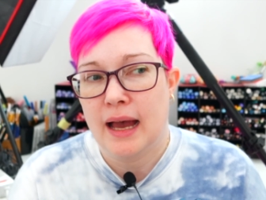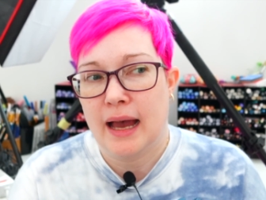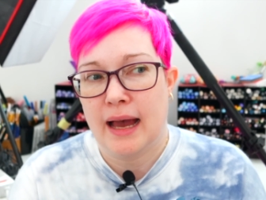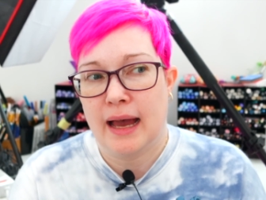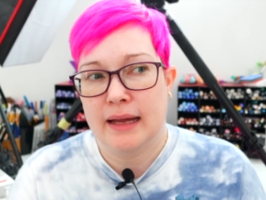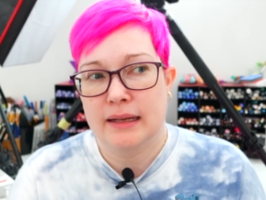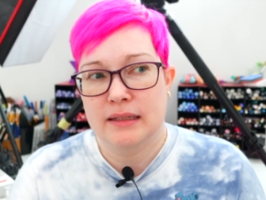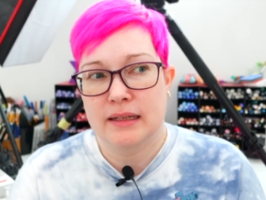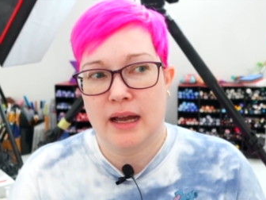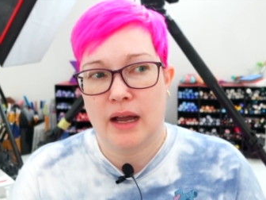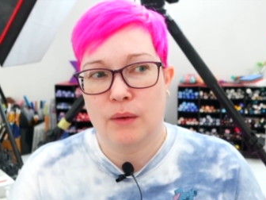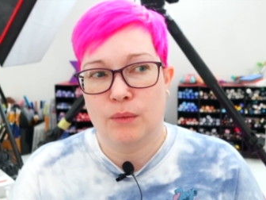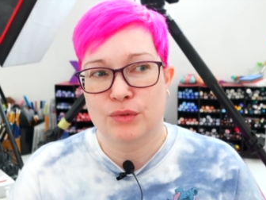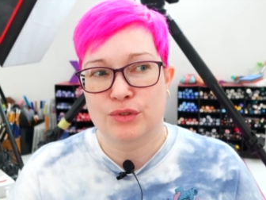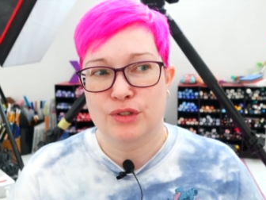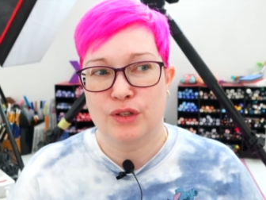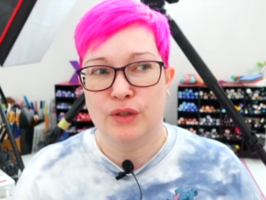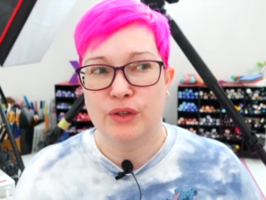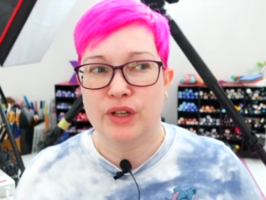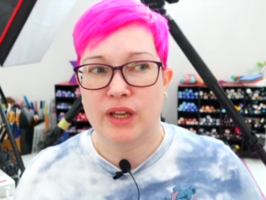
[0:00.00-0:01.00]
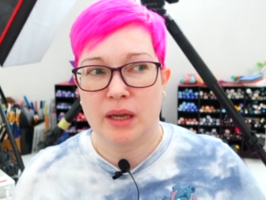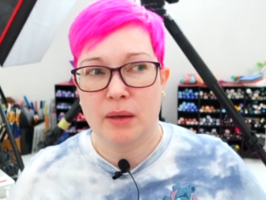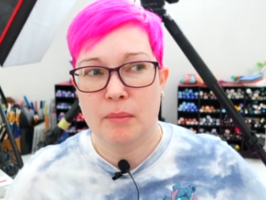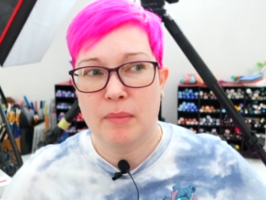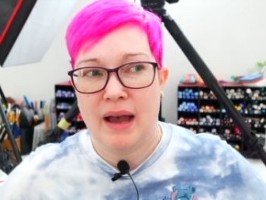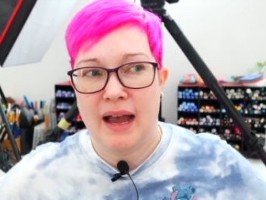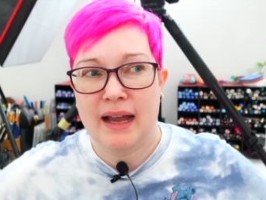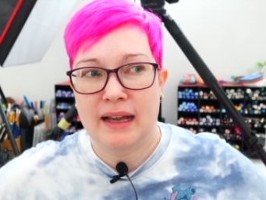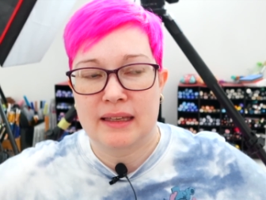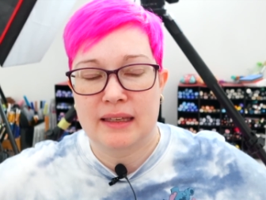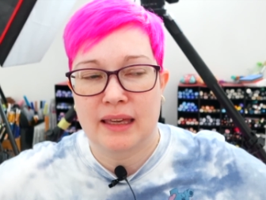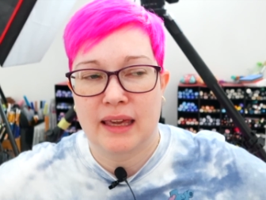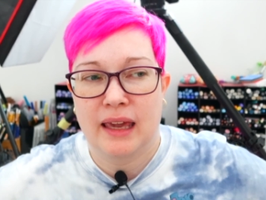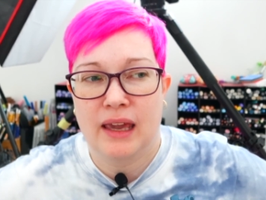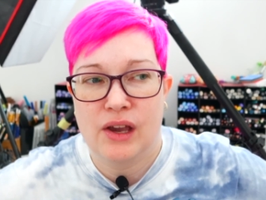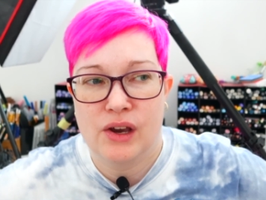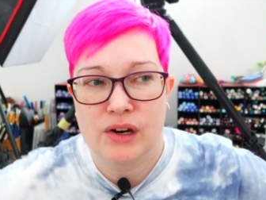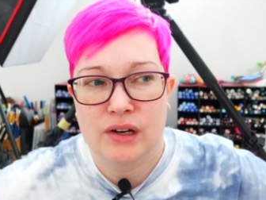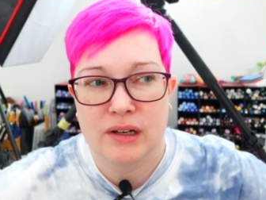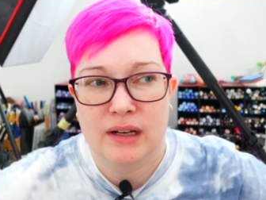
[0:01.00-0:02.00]
And I was looking back
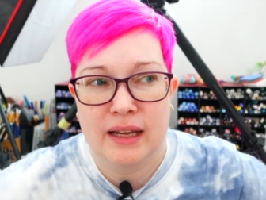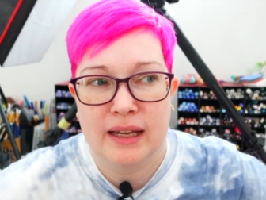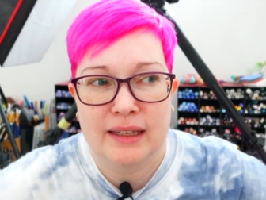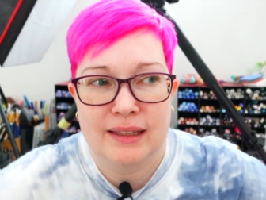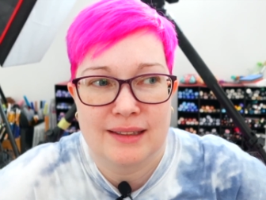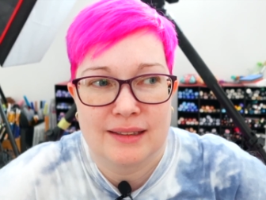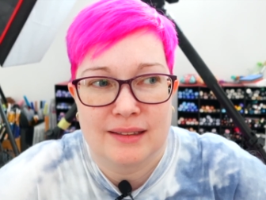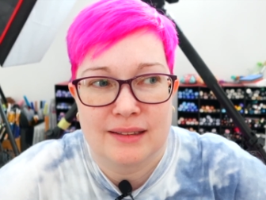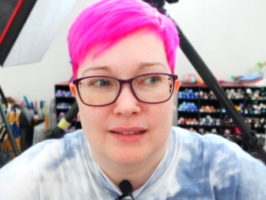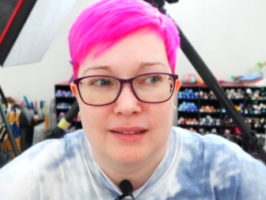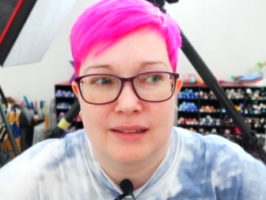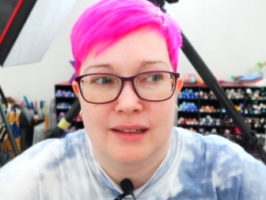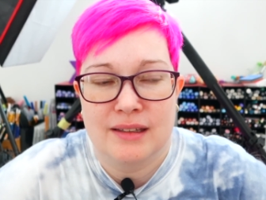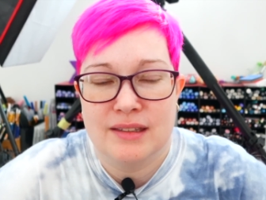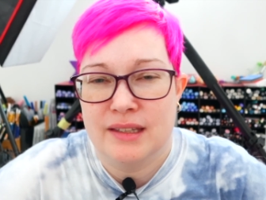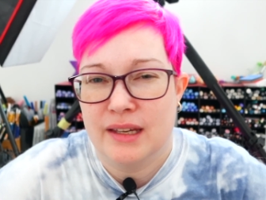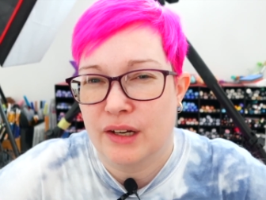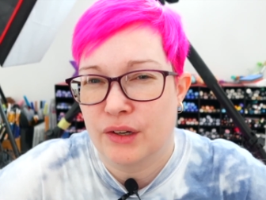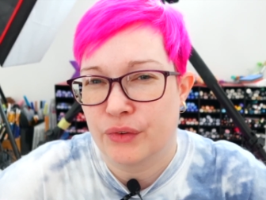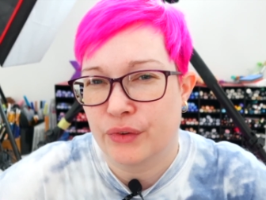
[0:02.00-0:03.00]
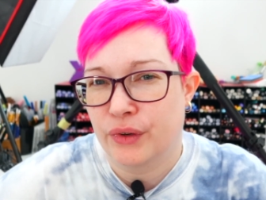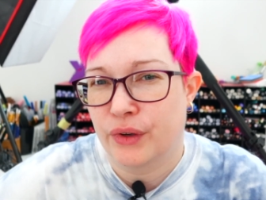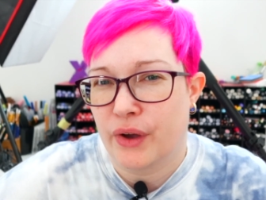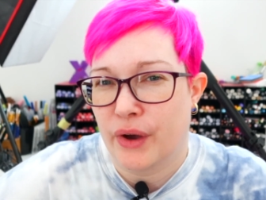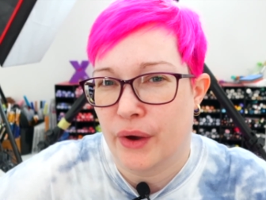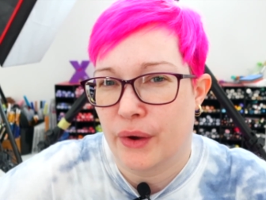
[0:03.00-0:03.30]
here like a year ago,